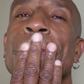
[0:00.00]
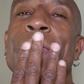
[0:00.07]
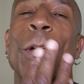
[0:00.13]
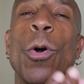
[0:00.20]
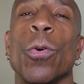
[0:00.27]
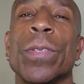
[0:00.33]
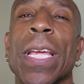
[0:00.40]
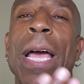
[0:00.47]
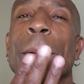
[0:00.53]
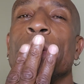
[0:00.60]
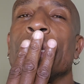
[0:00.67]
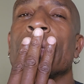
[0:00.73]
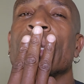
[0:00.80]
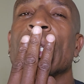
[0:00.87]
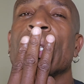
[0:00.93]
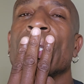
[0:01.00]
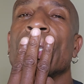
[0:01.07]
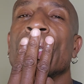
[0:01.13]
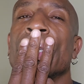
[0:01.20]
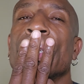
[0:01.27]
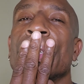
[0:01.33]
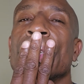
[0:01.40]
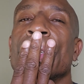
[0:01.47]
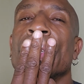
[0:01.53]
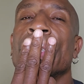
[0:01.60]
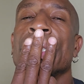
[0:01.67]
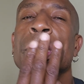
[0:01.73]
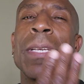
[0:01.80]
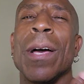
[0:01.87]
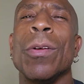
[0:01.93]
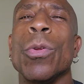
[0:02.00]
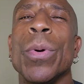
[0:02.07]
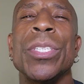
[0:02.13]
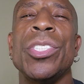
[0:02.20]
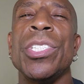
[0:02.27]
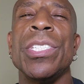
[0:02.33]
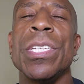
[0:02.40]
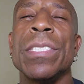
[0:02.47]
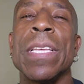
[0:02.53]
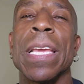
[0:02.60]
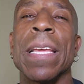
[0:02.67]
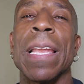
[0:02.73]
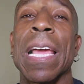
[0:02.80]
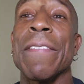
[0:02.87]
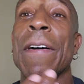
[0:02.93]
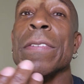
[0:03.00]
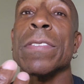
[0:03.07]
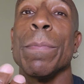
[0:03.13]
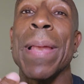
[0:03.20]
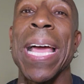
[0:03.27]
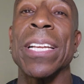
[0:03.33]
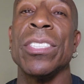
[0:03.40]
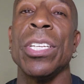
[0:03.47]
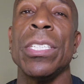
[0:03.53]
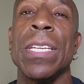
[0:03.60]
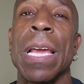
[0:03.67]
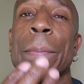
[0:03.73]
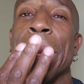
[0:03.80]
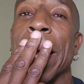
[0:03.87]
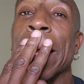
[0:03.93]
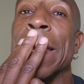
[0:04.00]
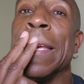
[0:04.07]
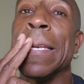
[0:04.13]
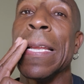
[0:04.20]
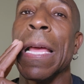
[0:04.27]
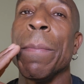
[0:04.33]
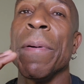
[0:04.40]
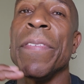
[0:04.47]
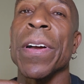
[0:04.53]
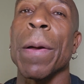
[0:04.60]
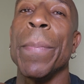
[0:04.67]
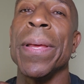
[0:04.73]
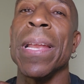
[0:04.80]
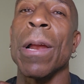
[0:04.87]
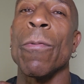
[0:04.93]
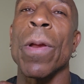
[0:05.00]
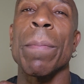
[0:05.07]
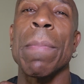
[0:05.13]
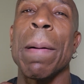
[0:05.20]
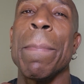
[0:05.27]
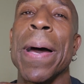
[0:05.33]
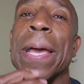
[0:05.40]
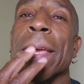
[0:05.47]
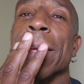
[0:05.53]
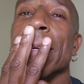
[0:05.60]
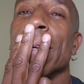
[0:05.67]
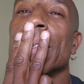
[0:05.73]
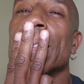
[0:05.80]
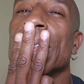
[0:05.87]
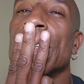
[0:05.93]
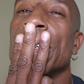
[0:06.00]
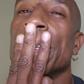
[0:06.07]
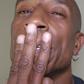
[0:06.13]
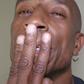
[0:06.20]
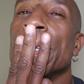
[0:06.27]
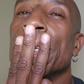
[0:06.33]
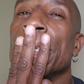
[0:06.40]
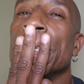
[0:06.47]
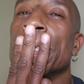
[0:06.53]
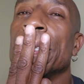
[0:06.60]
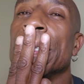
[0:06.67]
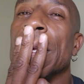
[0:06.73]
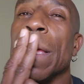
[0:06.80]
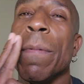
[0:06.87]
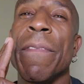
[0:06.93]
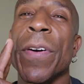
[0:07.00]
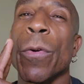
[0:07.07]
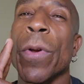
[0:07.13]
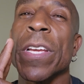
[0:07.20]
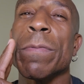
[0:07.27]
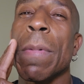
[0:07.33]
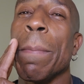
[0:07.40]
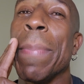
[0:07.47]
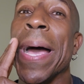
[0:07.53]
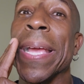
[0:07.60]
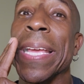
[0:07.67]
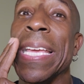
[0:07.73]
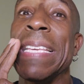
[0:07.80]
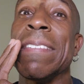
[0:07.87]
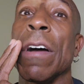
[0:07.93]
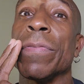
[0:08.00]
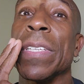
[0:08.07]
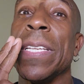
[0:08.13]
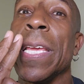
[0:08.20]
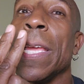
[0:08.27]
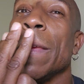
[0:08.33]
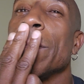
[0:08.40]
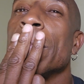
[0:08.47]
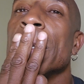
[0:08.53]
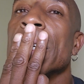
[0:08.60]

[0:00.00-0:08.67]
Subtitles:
the whole time, just, I don't know what Gigi's thinking. Like, if I was the black Gigi, I'd be like, that motherfucker better not wreck my bike. Motherfucker wrecks my bike, he's off the team.